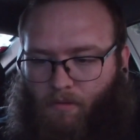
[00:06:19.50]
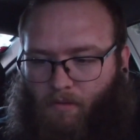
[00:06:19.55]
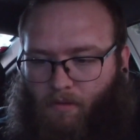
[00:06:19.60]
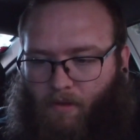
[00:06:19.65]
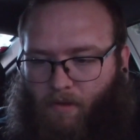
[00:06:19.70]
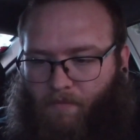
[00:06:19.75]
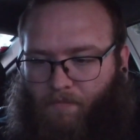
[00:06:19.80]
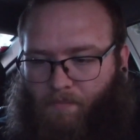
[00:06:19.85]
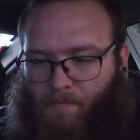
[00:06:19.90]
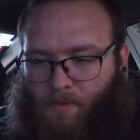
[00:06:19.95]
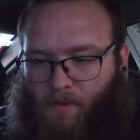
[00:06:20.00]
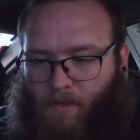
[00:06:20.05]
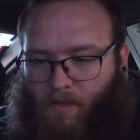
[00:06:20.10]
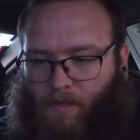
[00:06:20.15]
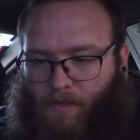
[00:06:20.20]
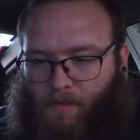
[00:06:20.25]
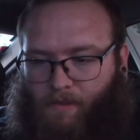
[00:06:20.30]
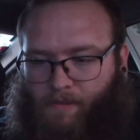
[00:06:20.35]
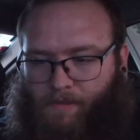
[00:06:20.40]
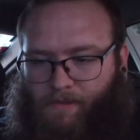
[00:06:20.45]

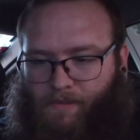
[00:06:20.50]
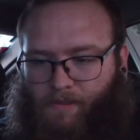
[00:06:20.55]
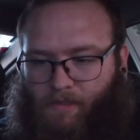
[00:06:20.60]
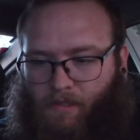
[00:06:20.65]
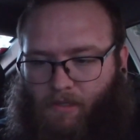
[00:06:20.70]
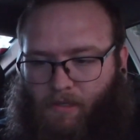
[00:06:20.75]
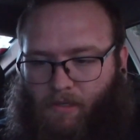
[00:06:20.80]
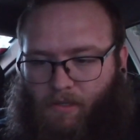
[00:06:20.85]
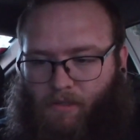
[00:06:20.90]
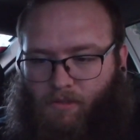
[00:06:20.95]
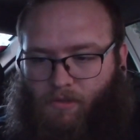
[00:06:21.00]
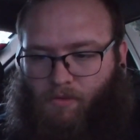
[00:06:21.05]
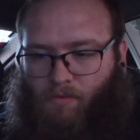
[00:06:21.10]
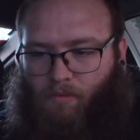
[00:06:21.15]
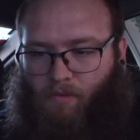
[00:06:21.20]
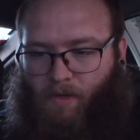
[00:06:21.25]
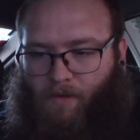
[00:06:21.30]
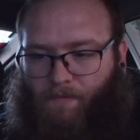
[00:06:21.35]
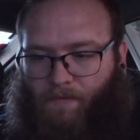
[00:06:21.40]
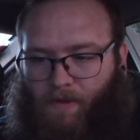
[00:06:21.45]
FPS,
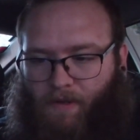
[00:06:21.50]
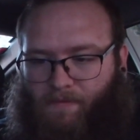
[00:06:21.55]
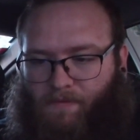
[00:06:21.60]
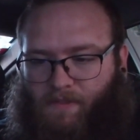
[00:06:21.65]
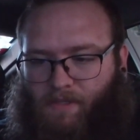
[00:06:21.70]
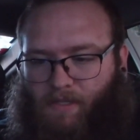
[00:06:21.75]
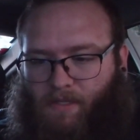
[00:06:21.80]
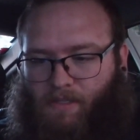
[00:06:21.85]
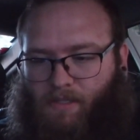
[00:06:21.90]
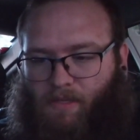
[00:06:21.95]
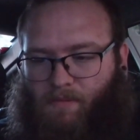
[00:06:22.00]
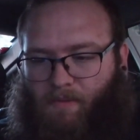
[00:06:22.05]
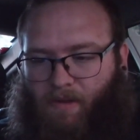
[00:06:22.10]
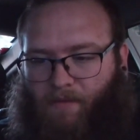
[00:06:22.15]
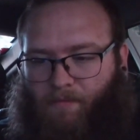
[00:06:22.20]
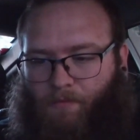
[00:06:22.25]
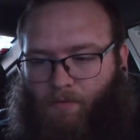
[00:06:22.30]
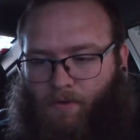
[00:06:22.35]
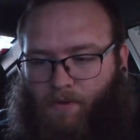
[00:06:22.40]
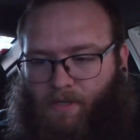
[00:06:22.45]
2560 by
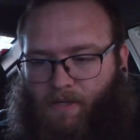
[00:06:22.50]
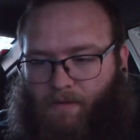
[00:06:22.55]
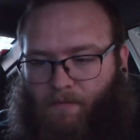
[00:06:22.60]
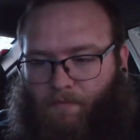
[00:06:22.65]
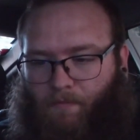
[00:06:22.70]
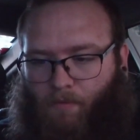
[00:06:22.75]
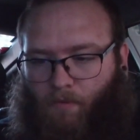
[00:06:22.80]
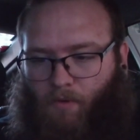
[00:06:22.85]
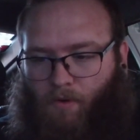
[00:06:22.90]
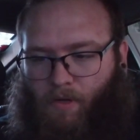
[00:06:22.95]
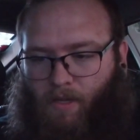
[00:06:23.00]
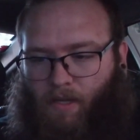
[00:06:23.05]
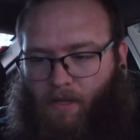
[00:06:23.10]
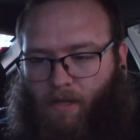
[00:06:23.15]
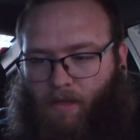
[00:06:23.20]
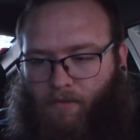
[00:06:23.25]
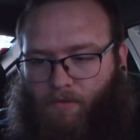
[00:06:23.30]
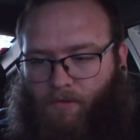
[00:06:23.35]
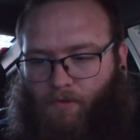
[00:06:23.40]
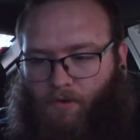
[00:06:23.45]
1440
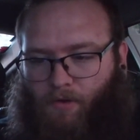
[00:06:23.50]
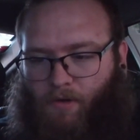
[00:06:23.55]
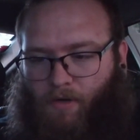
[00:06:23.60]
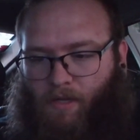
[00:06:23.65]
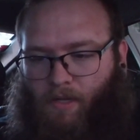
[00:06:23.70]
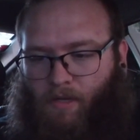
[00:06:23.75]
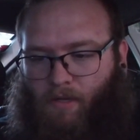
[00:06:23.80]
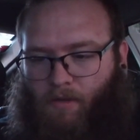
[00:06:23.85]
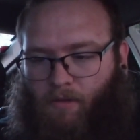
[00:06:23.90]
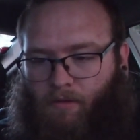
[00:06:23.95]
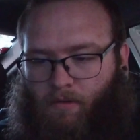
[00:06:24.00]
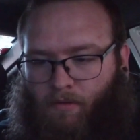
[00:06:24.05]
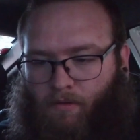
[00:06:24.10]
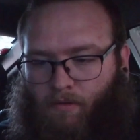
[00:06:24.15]
at 30,